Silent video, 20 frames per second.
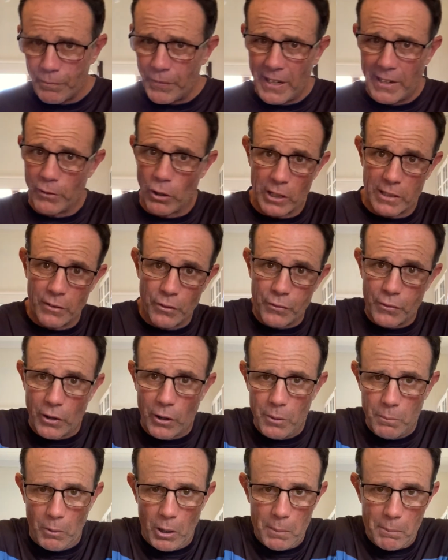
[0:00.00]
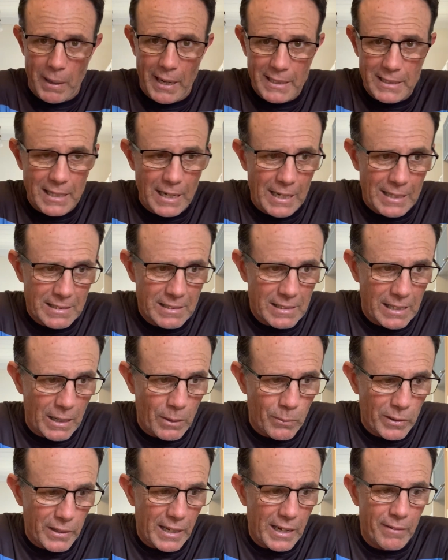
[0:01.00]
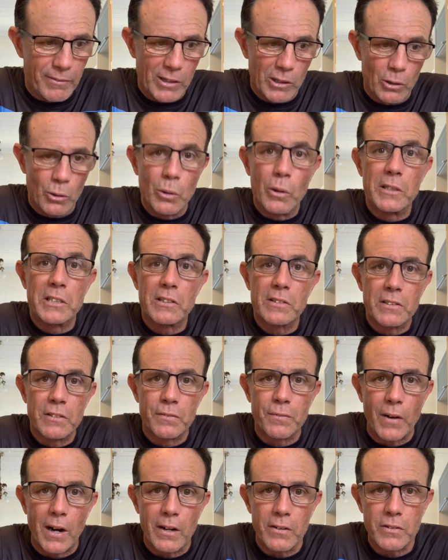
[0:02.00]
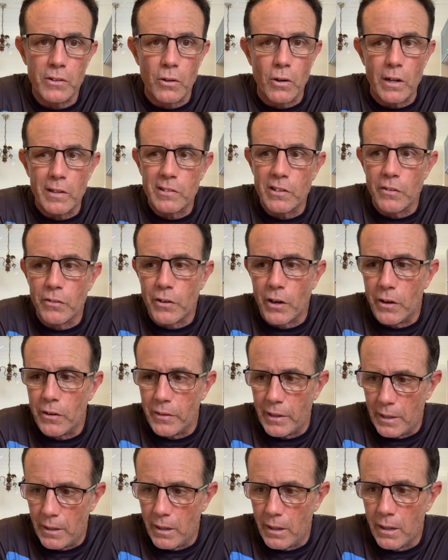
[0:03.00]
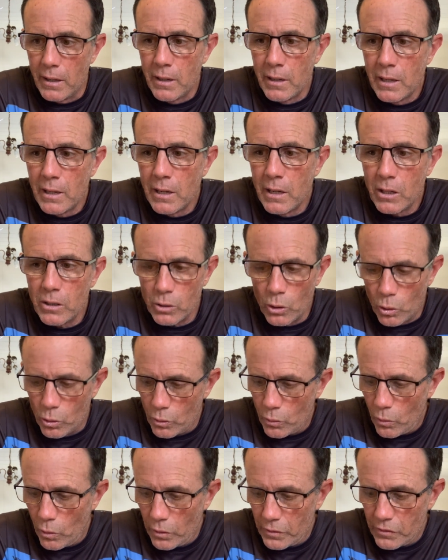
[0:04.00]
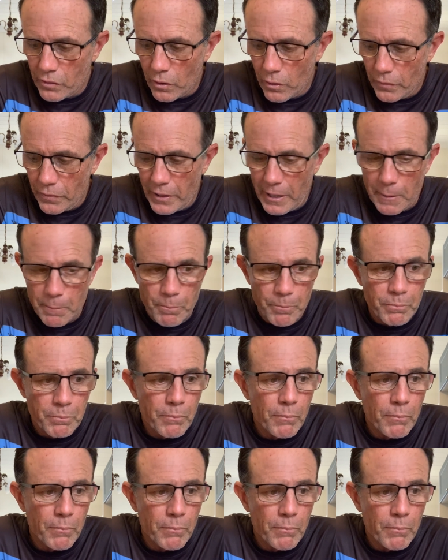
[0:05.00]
found I can throw my bait caster with a heavy lure just as far as the guys can throw their longer rods on them.